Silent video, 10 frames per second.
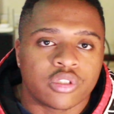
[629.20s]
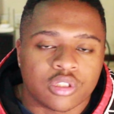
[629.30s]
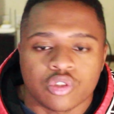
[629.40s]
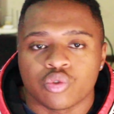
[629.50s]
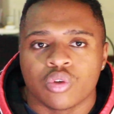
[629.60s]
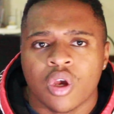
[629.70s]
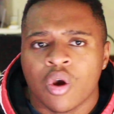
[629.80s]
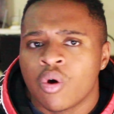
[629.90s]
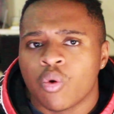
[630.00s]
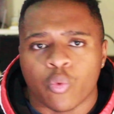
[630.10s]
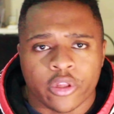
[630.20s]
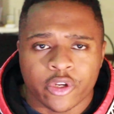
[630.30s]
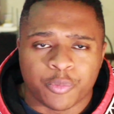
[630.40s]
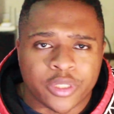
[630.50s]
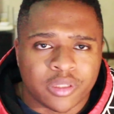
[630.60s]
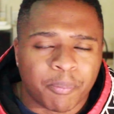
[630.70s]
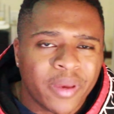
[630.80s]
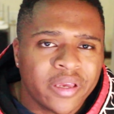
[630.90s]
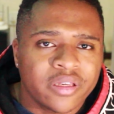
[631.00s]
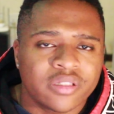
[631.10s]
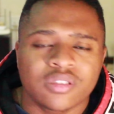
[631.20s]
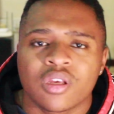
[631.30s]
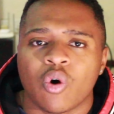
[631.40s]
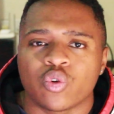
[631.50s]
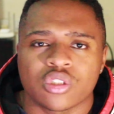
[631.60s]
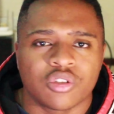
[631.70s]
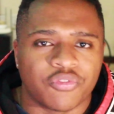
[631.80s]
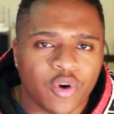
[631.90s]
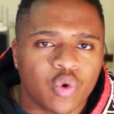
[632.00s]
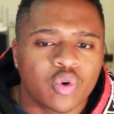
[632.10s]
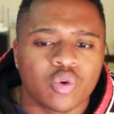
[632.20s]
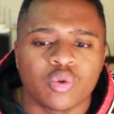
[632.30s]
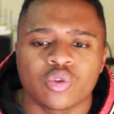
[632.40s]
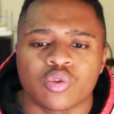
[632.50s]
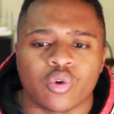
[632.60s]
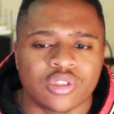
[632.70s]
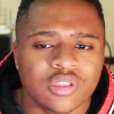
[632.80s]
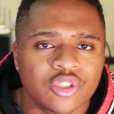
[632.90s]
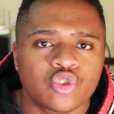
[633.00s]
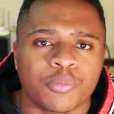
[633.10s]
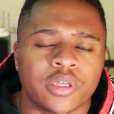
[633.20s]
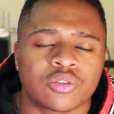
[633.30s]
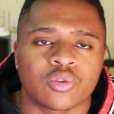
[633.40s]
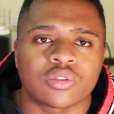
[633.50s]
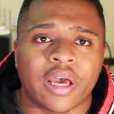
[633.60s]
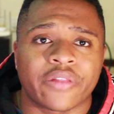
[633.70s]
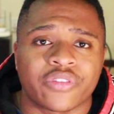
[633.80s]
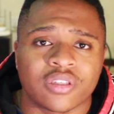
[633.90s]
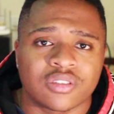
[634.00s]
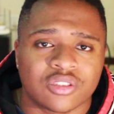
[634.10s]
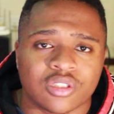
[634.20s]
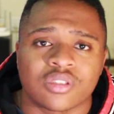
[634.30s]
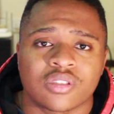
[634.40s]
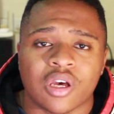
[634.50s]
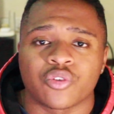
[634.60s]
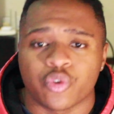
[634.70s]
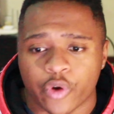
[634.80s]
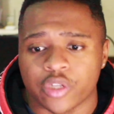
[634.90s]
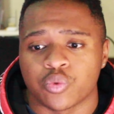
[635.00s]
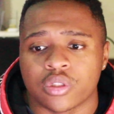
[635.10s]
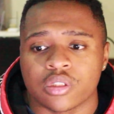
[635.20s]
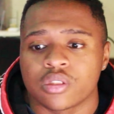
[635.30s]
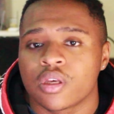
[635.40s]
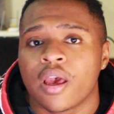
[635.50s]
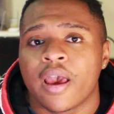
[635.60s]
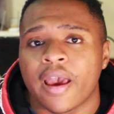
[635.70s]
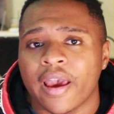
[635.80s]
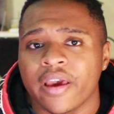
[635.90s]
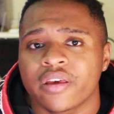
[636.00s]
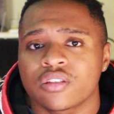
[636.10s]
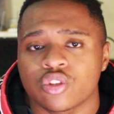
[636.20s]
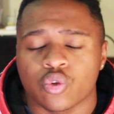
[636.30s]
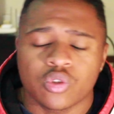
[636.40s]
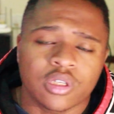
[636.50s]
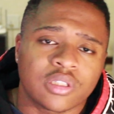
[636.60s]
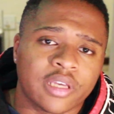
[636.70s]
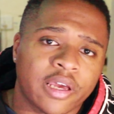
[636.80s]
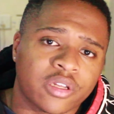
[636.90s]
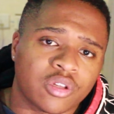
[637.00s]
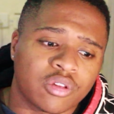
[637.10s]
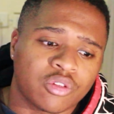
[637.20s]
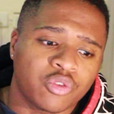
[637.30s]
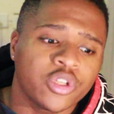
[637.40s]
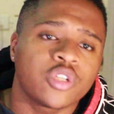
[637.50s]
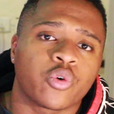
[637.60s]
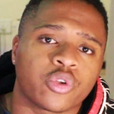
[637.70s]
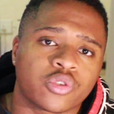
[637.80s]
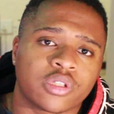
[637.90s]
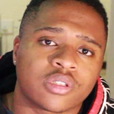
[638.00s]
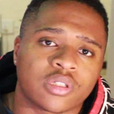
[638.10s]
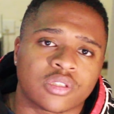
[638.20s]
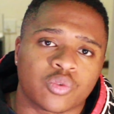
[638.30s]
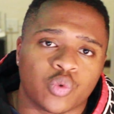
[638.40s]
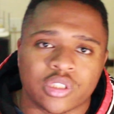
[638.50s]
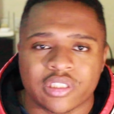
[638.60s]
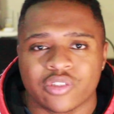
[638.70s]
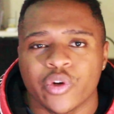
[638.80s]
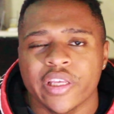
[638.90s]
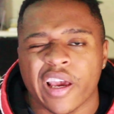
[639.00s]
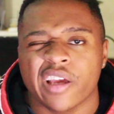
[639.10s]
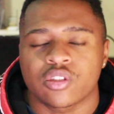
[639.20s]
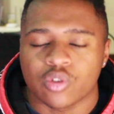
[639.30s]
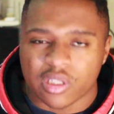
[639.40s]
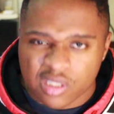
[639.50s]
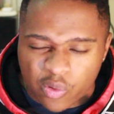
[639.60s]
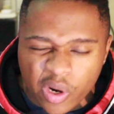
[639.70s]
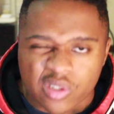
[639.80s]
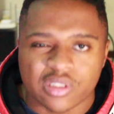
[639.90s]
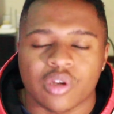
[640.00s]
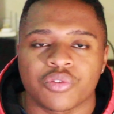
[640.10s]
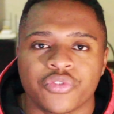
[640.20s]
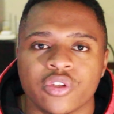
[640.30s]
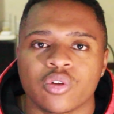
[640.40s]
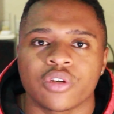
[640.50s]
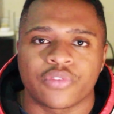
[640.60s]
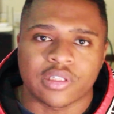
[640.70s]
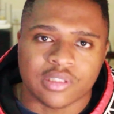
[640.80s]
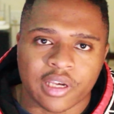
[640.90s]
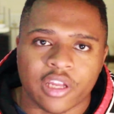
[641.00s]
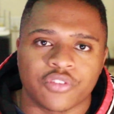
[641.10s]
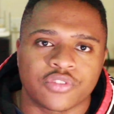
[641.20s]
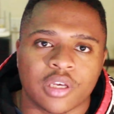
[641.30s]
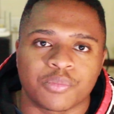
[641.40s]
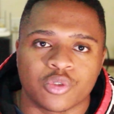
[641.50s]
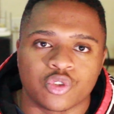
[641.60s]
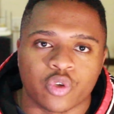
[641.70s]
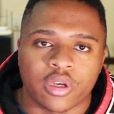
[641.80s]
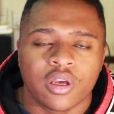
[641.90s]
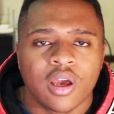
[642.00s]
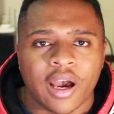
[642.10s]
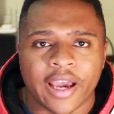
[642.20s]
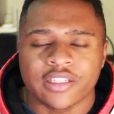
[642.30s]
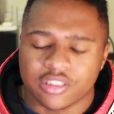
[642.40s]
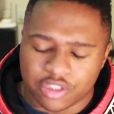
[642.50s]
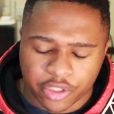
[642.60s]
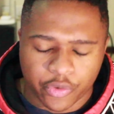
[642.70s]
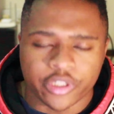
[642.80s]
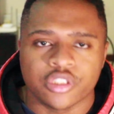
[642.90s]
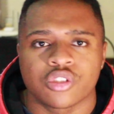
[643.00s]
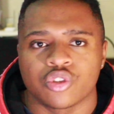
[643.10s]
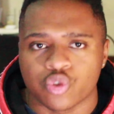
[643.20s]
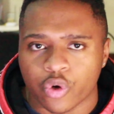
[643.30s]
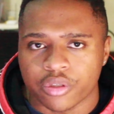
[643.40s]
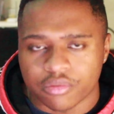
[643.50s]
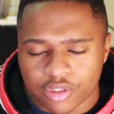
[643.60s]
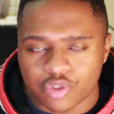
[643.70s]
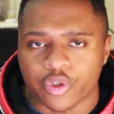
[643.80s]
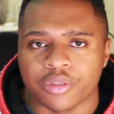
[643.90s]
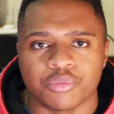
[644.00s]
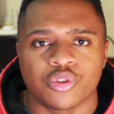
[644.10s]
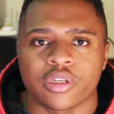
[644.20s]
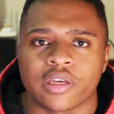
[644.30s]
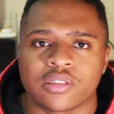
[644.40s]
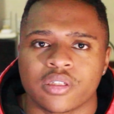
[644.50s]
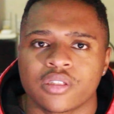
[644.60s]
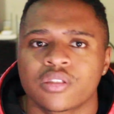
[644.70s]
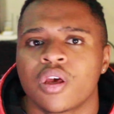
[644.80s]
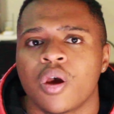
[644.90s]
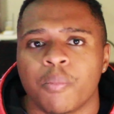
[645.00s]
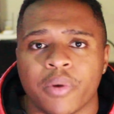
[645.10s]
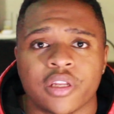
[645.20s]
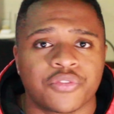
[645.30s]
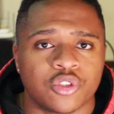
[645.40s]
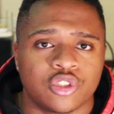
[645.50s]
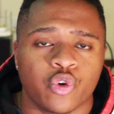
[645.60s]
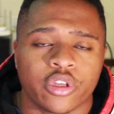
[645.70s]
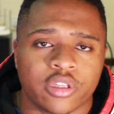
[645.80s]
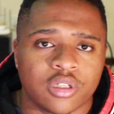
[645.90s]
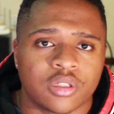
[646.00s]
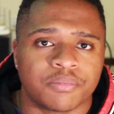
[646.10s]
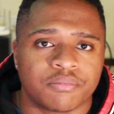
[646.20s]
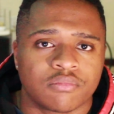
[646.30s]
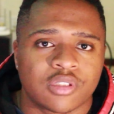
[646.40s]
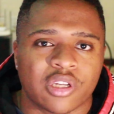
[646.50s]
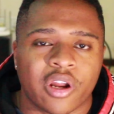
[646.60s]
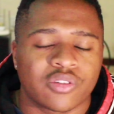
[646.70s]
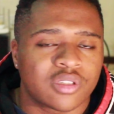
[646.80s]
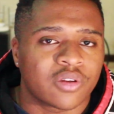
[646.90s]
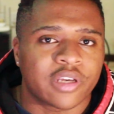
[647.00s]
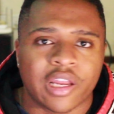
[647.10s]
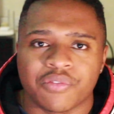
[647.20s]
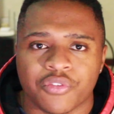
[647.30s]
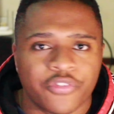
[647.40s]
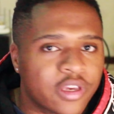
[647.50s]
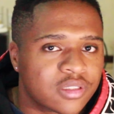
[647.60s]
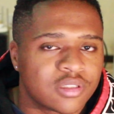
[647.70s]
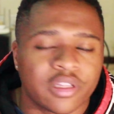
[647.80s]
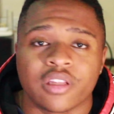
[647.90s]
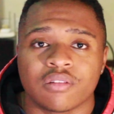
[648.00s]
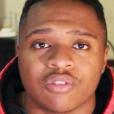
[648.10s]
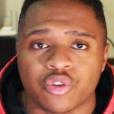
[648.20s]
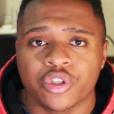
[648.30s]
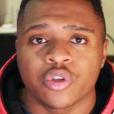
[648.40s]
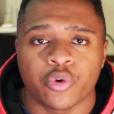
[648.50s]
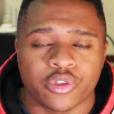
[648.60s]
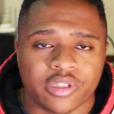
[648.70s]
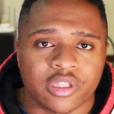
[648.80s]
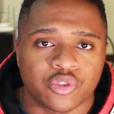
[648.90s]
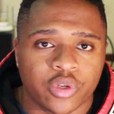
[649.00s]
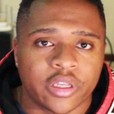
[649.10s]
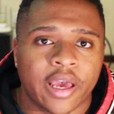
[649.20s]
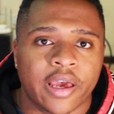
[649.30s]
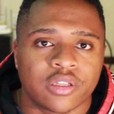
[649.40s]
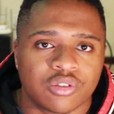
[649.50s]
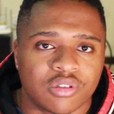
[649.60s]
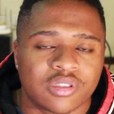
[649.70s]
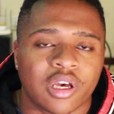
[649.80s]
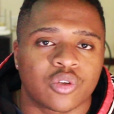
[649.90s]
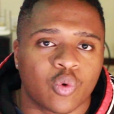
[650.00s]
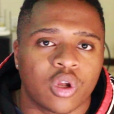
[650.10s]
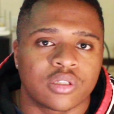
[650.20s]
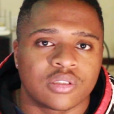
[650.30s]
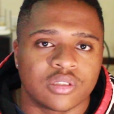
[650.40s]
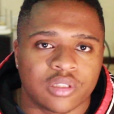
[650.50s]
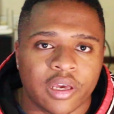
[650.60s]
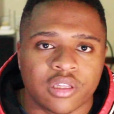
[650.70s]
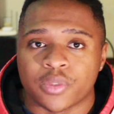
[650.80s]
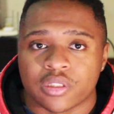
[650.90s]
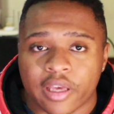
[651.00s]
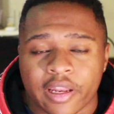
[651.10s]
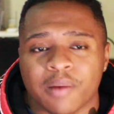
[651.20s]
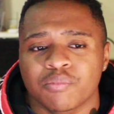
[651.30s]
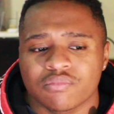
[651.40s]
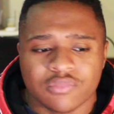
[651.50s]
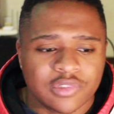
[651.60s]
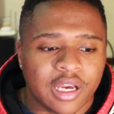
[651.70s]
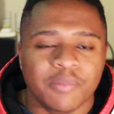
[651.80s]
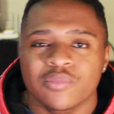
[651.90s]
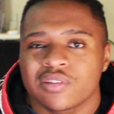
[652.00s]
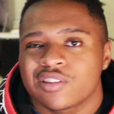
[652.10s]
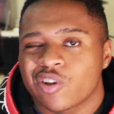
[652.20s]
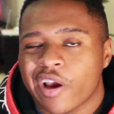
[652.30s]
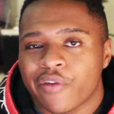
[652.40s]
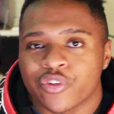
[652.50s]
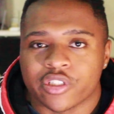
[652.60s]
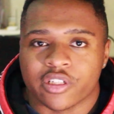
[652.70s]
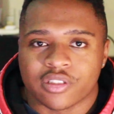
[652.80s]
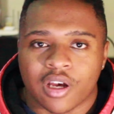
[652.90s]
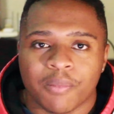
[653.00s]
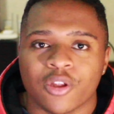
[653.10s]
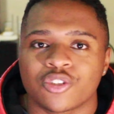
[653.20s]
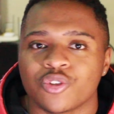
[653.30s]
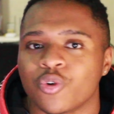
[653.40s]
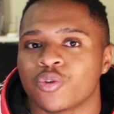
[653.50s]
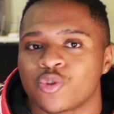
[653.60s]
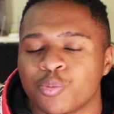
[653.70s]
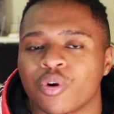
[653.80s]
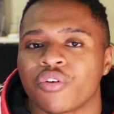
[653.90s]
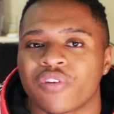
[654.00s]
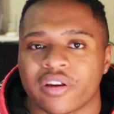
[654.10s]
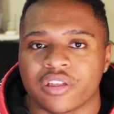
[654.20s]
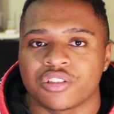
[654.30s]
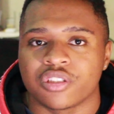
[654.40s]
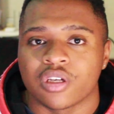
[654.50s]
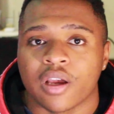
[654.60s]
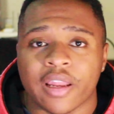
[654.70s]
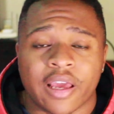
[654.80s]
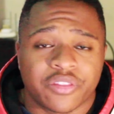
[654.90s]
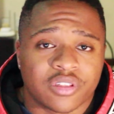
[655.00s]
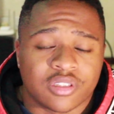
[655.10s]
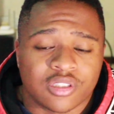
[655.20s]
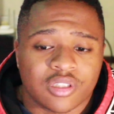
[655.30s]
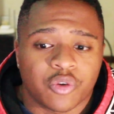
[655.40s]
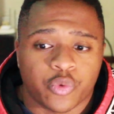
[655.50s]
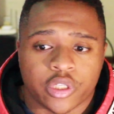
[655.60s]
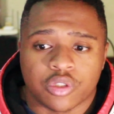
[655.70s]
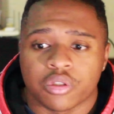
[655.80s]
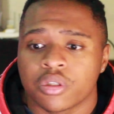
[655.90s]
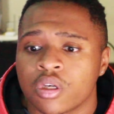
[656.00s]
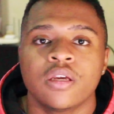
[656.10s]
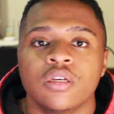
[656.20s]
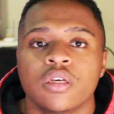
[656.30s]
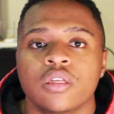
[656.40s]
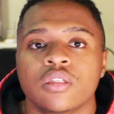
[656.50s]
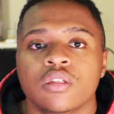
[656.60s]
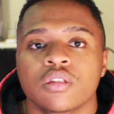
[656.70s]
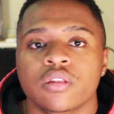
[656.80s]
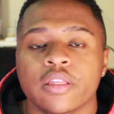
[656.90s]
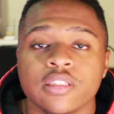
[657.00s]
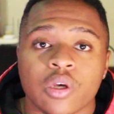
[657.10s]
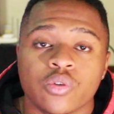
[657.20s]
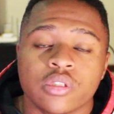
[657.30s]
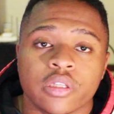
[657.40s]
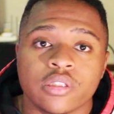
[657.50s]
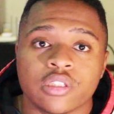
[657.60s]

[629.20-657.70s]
listening to. Whether it be the bass, or just the vocals, or just the instrumentals, I think just sound great with these. And you also get the added 3D audio settings, which really add to a surround sound feel if that's the kind of type you enjoy. I generally just enjoy the straight music as it is, but if you enjoy the surround sound kind of effect, then the 3D audio settings really add to the sound quality. And I'm your average listener. I'm not your super refined engineer, and I think these sound really good. Things I would say these